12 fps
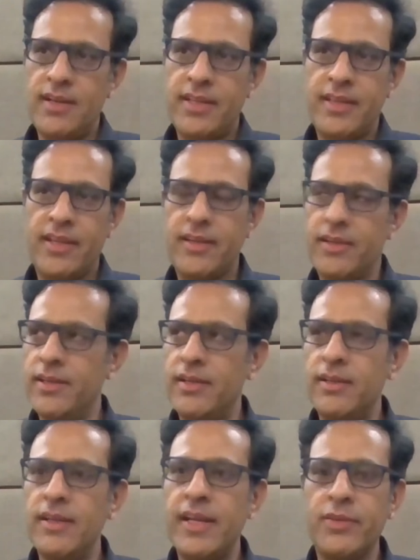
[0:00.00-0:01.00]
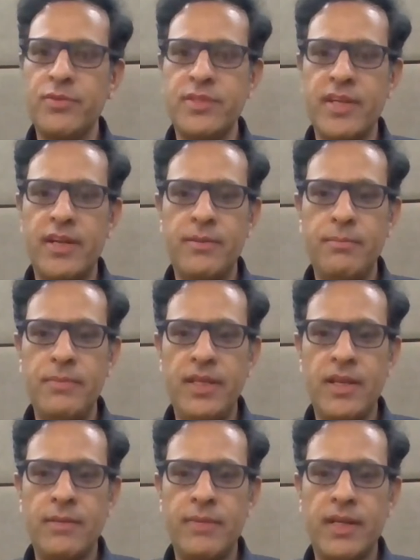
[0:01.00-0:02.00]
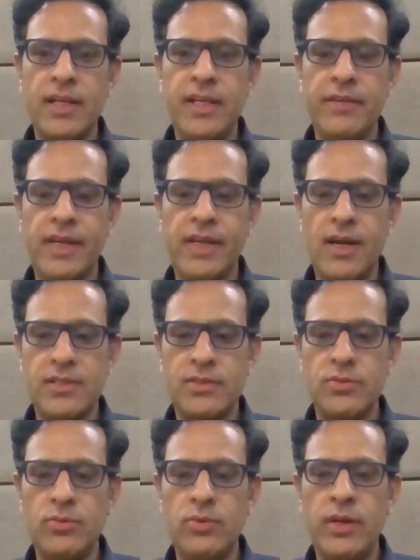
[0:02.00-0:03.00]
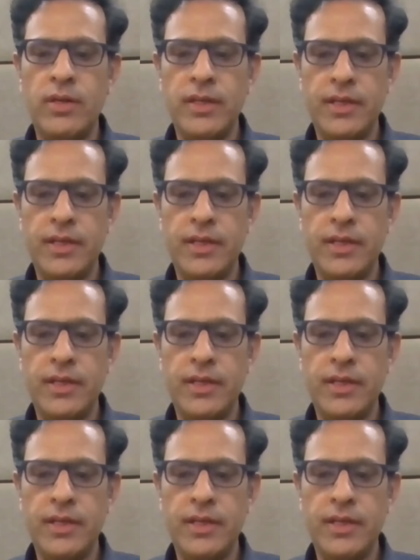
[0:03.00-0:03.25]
I think, like you said, me and my colleague Vikas, who